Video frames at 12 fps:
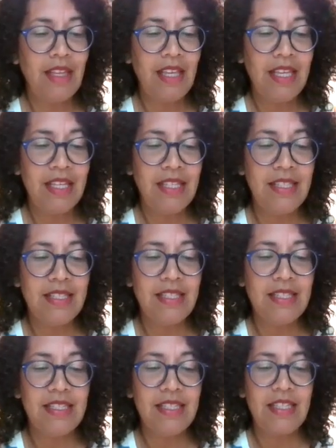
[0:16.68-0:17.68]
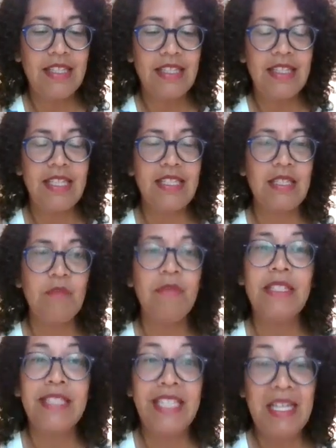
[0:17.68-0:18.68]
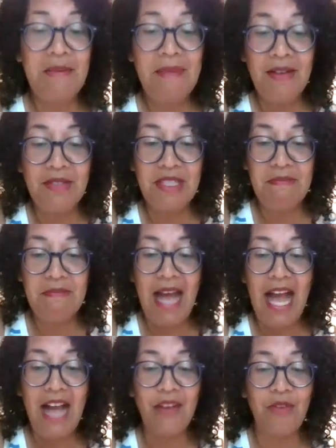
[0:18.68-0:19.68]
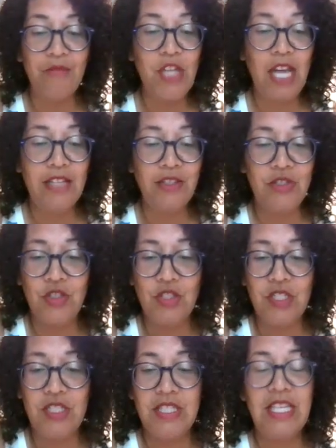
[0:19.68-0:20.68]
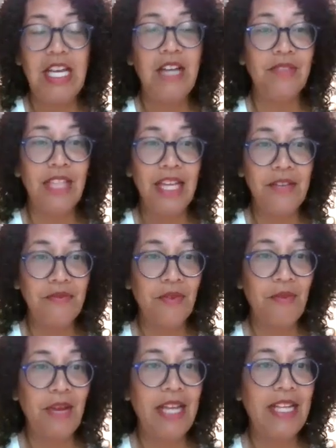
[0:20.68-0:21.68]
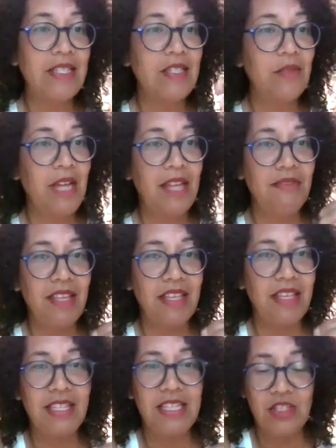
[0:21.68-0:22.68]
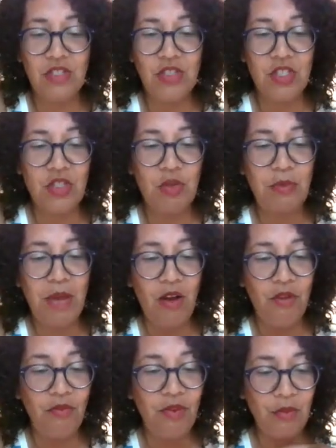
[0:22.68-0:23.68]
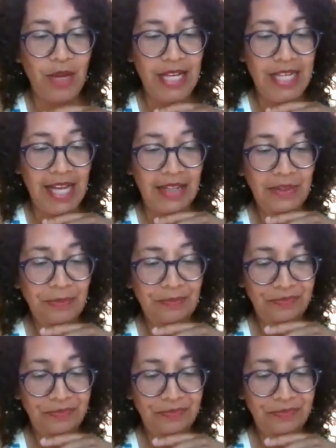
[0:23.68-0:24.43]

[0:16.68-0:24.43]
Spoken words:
is this ability to bounce back from challenges of life, right? And so I think that it's just so powerful right now.